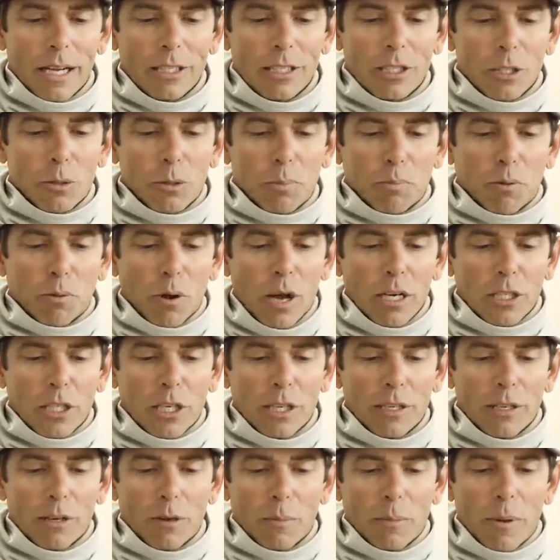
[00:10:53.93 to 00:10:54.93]
I just brush
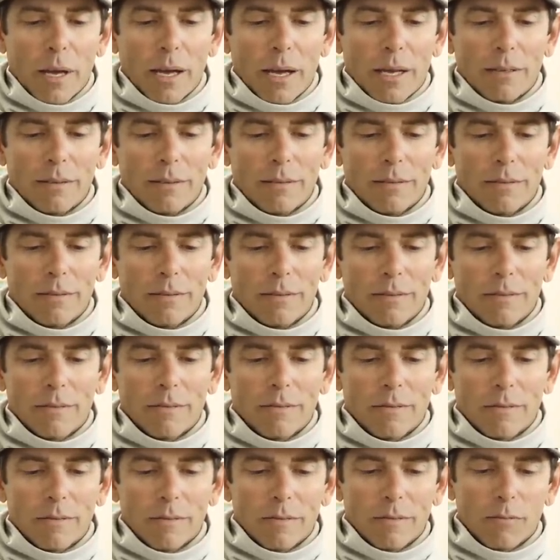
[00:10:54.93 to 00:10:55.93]
a little bit
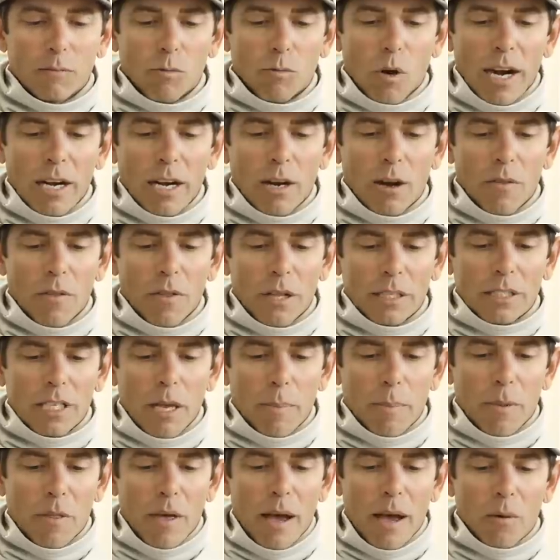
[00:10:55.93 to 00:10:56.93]
right on the
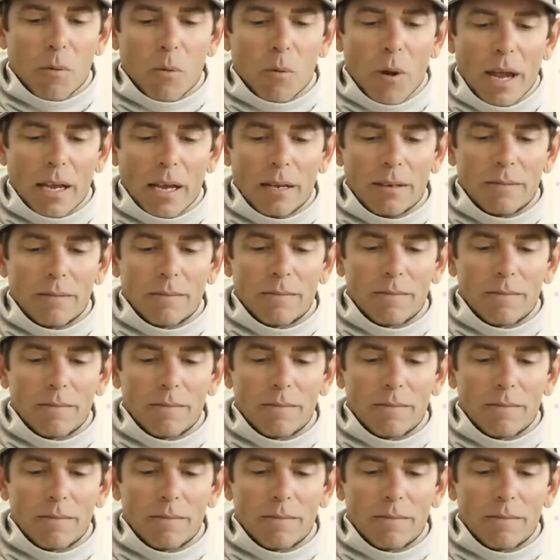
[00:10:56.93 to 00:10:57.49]
tip of that weight.